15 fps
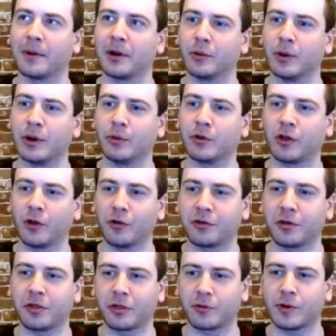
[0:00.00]
but it was close
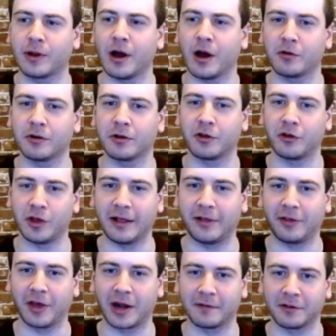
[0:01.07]
to 300
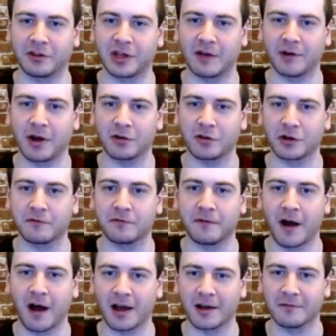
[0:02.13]
seats out of the
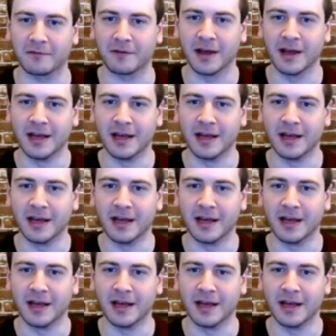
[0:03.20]
705